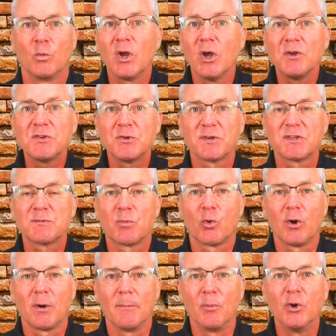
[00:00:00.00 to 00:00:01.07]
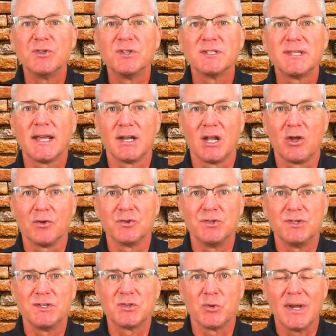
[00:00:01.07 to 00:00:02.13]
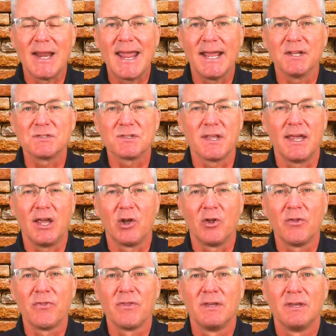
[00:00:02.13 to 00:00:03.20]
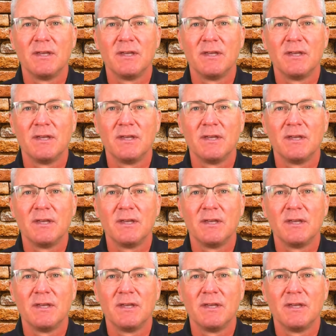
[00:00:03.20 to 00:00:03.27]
We also explore emerging technologies to enhance the health,